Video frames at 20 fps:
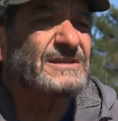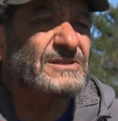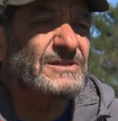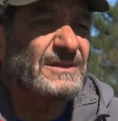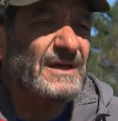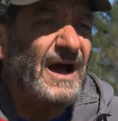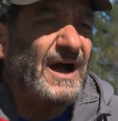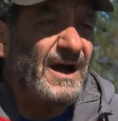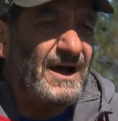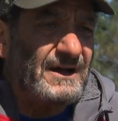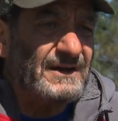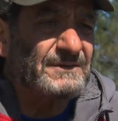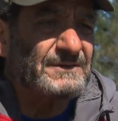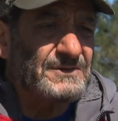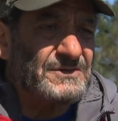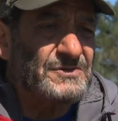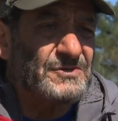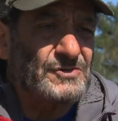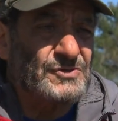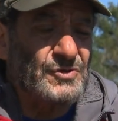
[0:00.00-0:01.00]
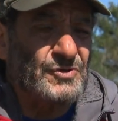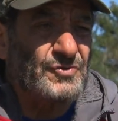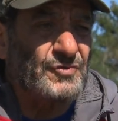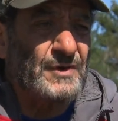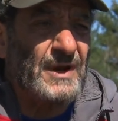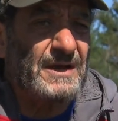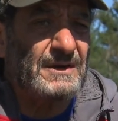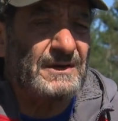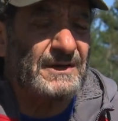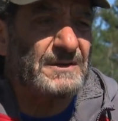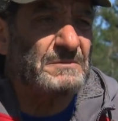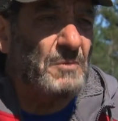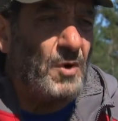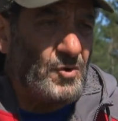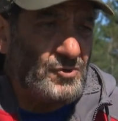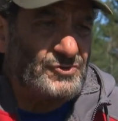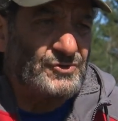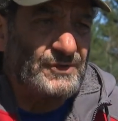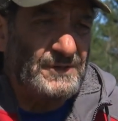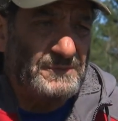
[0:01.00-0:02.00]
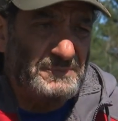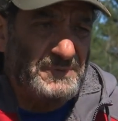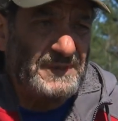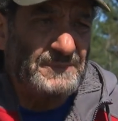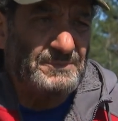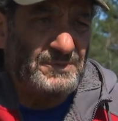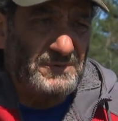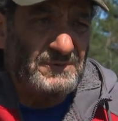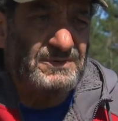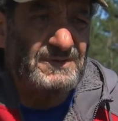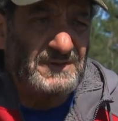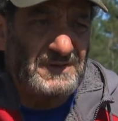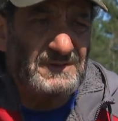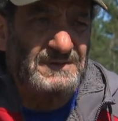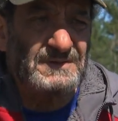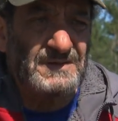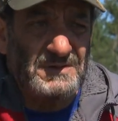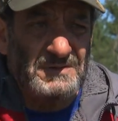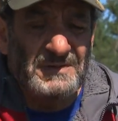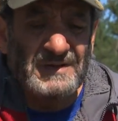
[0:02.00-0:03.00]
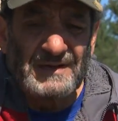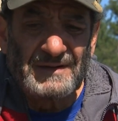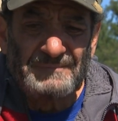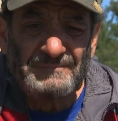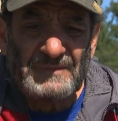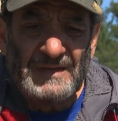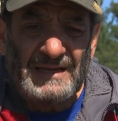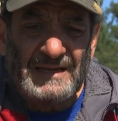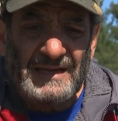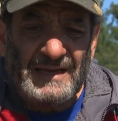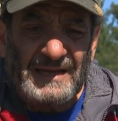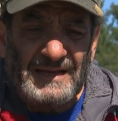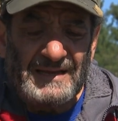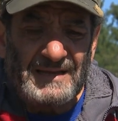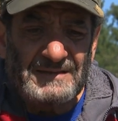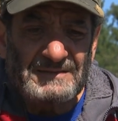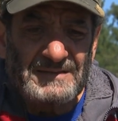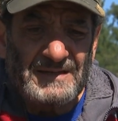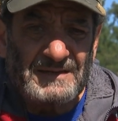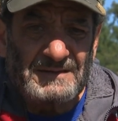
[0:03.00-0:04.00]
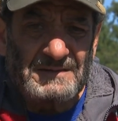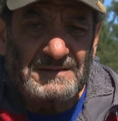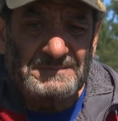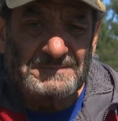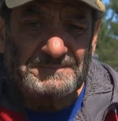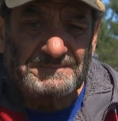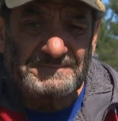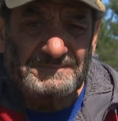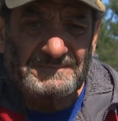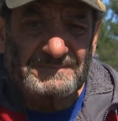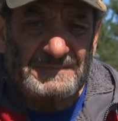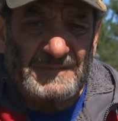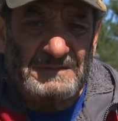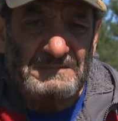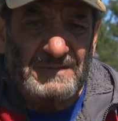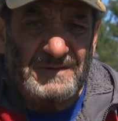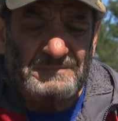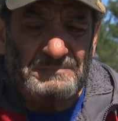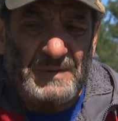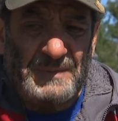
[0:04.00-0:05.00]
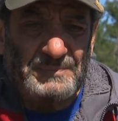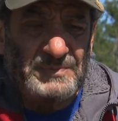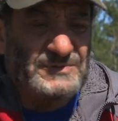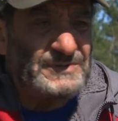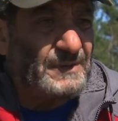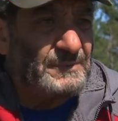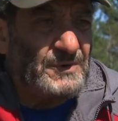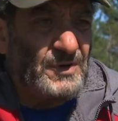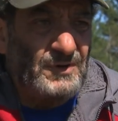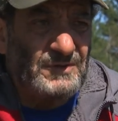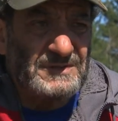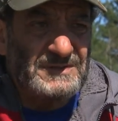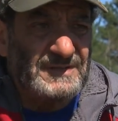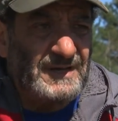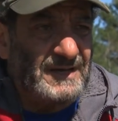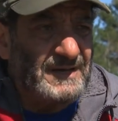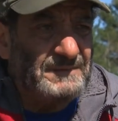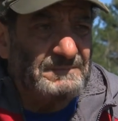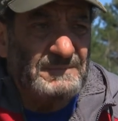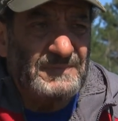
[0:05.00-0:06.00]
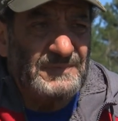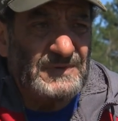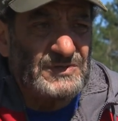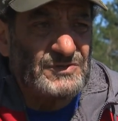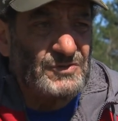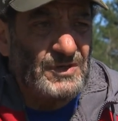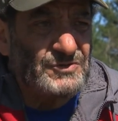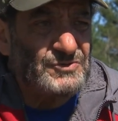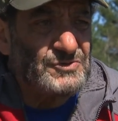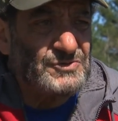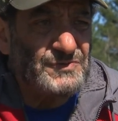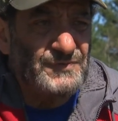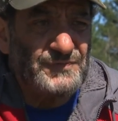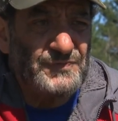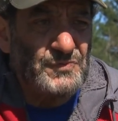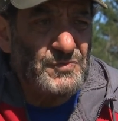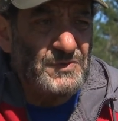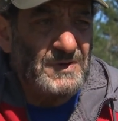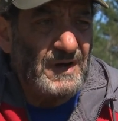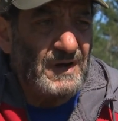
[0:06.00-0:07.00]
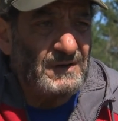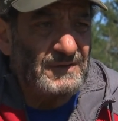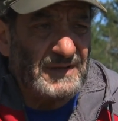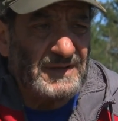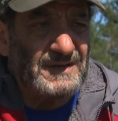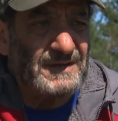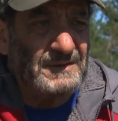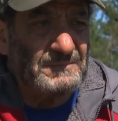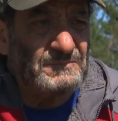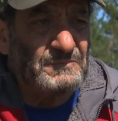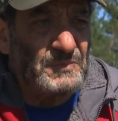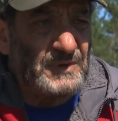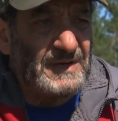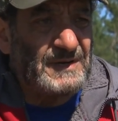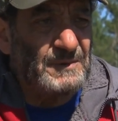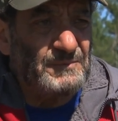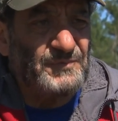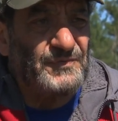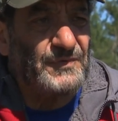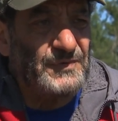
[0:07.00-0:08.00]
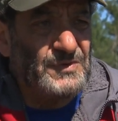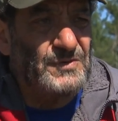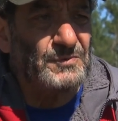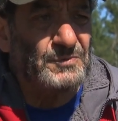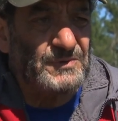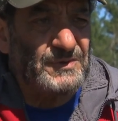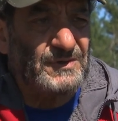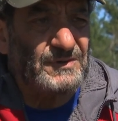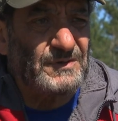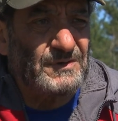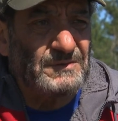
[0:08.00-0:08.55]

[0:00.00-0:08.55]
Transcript: getting to the heart to, to create an emotion in people, you know? Mm -hmm. And um, people tell me all the time, it's not just a food, call. They come, we come for you.